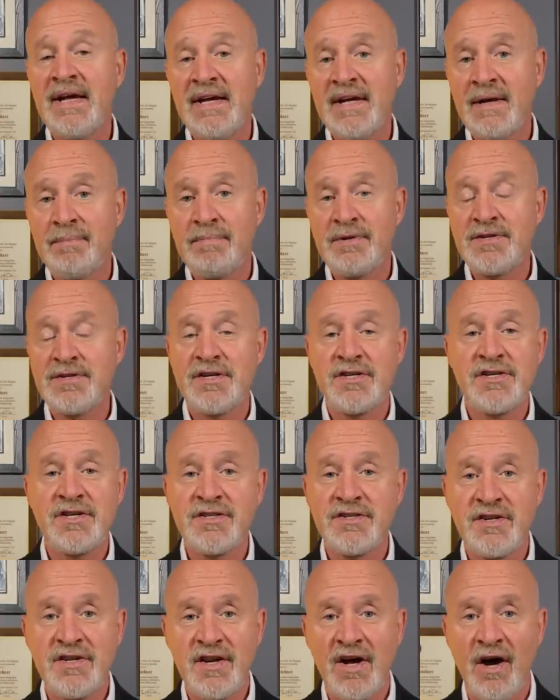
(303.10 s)
in a position
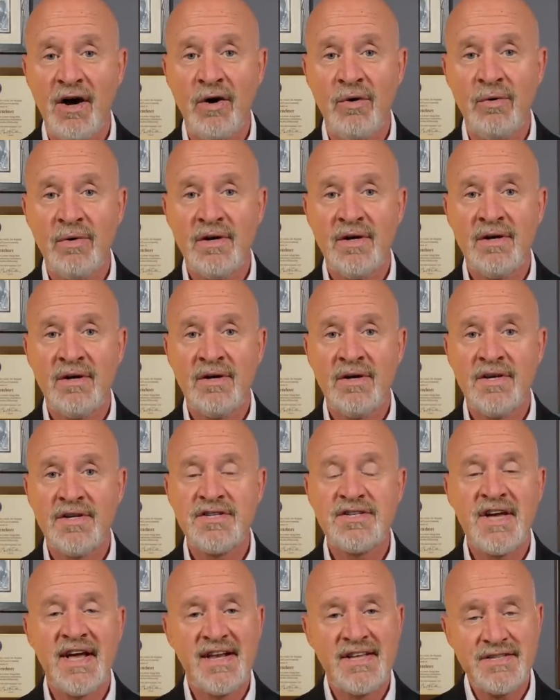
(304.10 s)
to know,
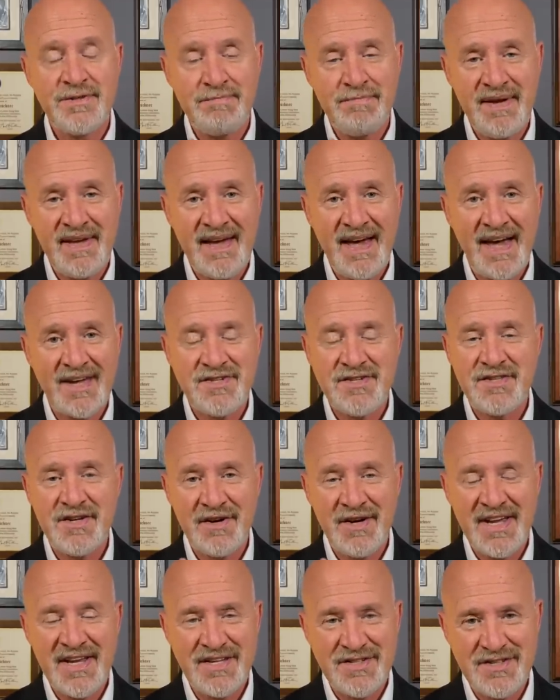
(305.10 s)
said it's BS. There
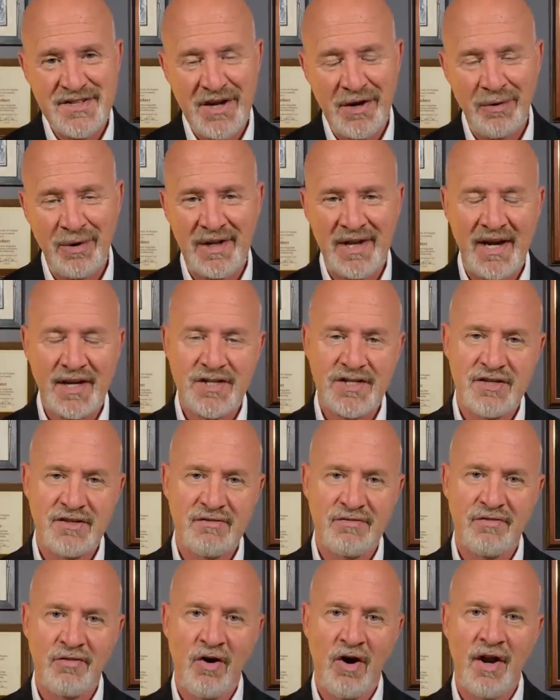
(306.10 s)
is no election
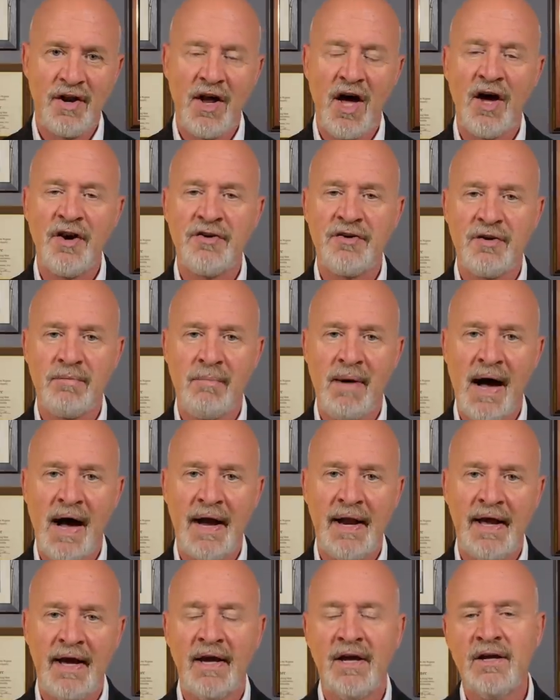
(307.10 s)
fraud
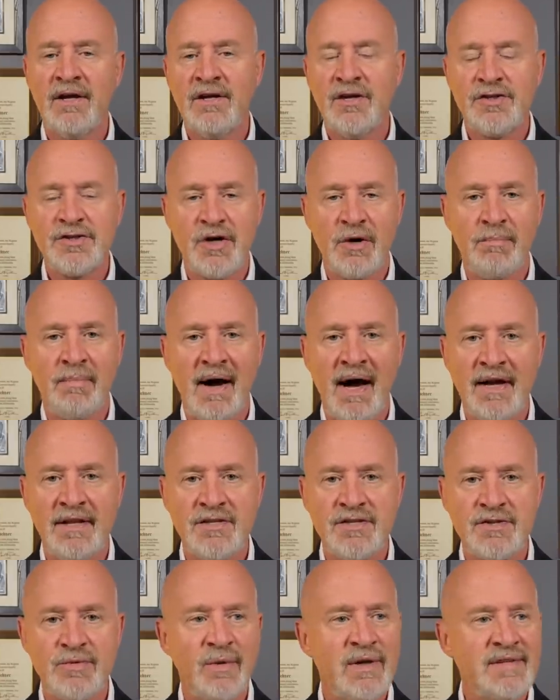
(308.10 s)
undermining Joe
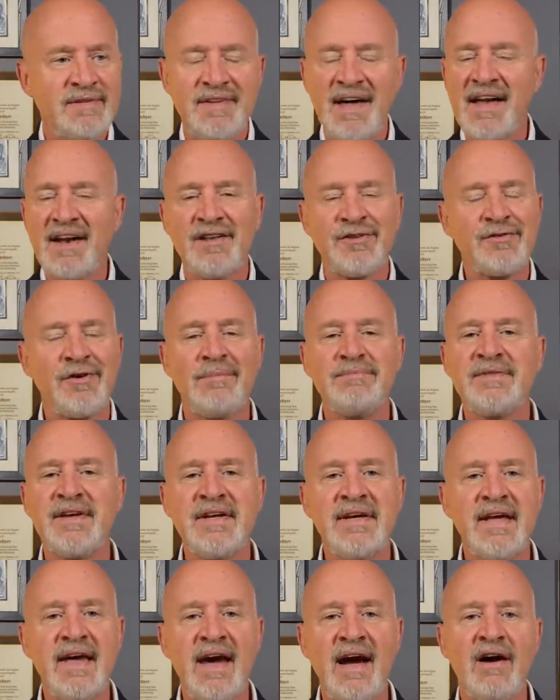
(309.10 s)
Biden's win. Donald Trump
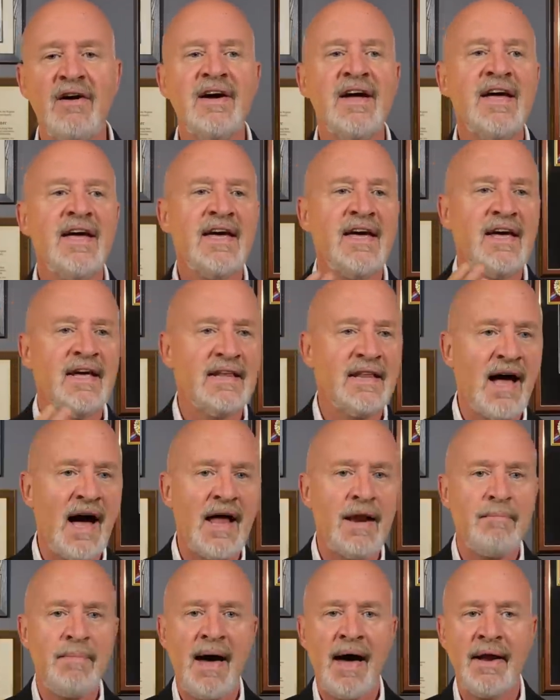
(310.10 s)
didn't care. He
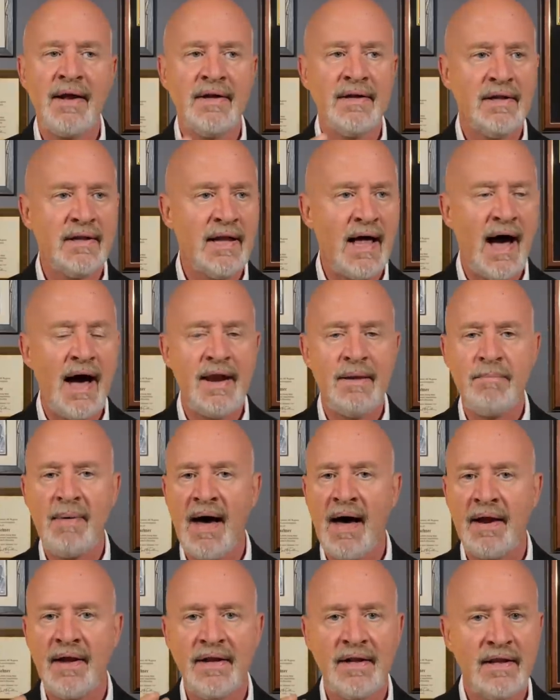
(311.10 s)
lied about it, lied
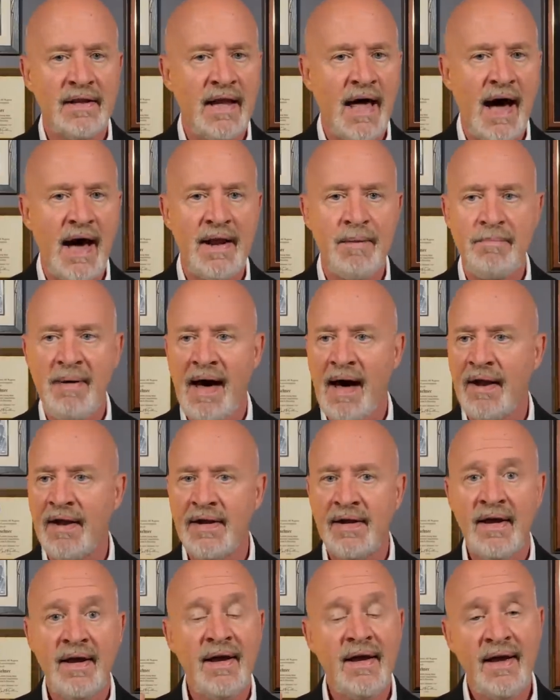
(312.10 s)
about it, lied about
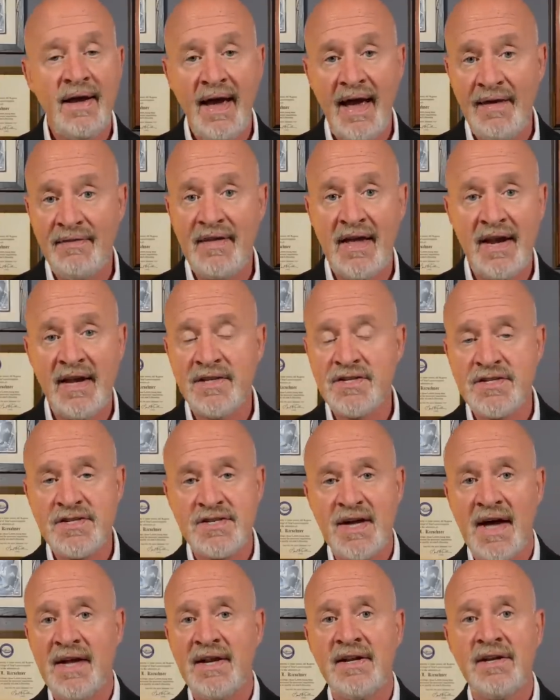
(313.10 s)
it, and then
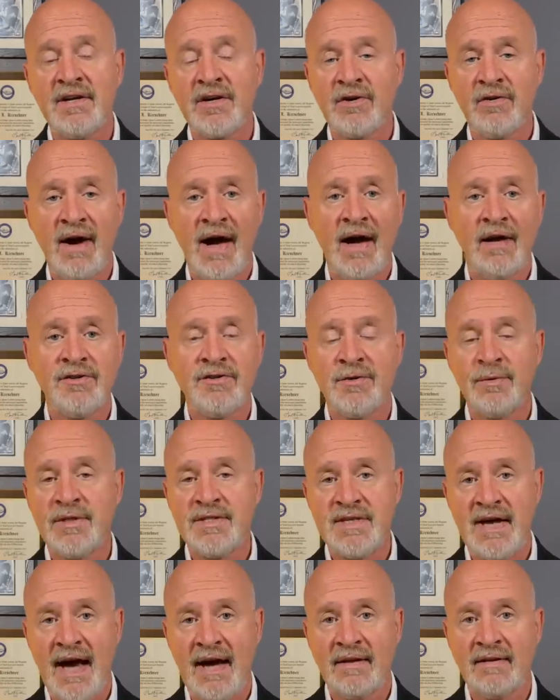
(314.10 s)
incited a crowd to
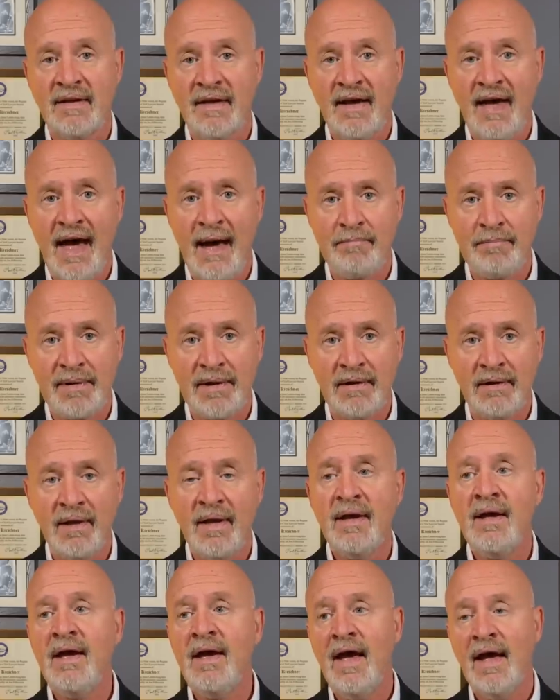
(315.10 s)
attack the Capitol
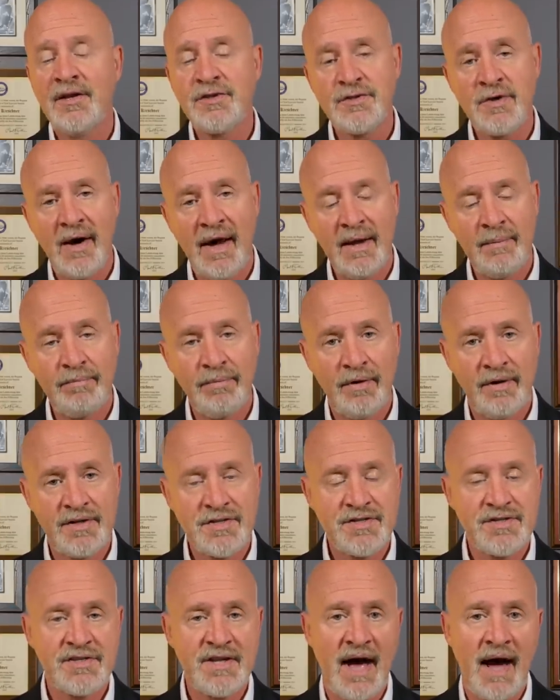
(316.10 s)
and try to put a
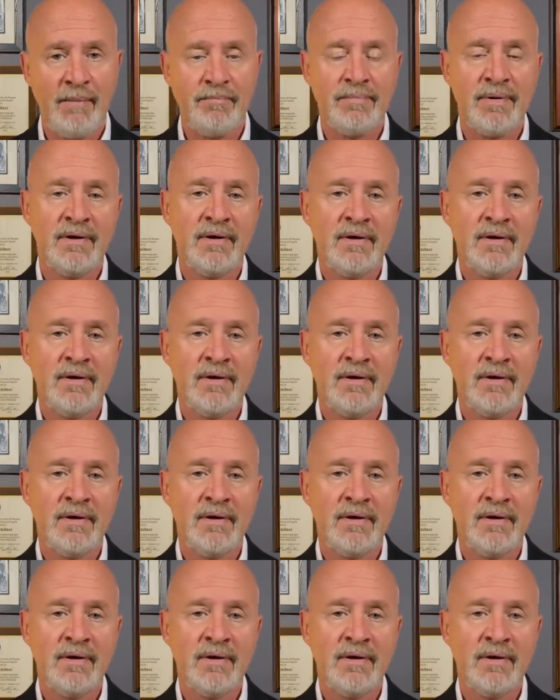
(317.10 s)
stop